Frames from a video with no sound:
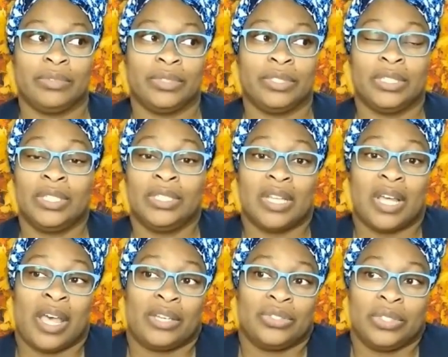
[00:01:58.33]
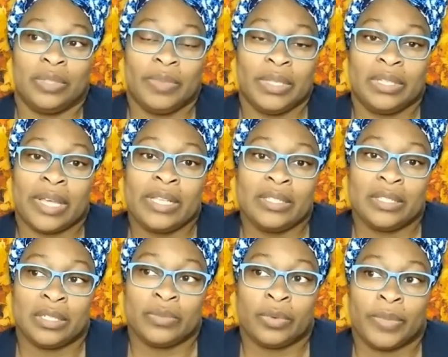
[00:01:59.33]
should actually be
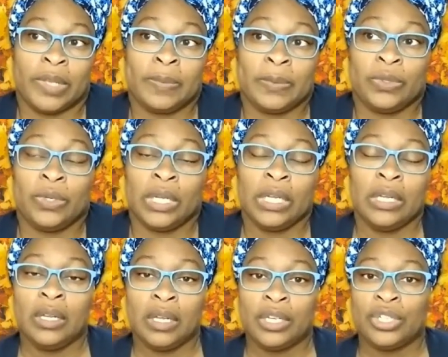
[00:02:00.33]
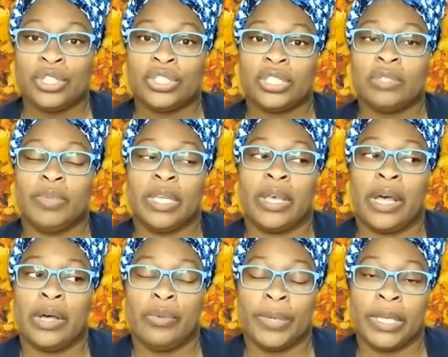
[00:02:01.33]
lessened, for people should be
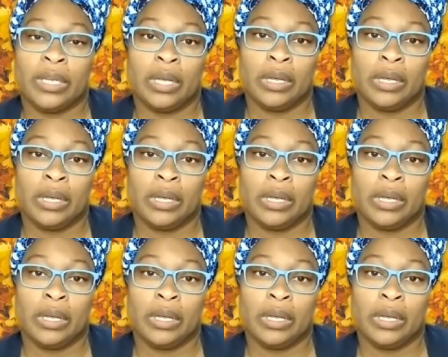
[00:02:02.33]
helping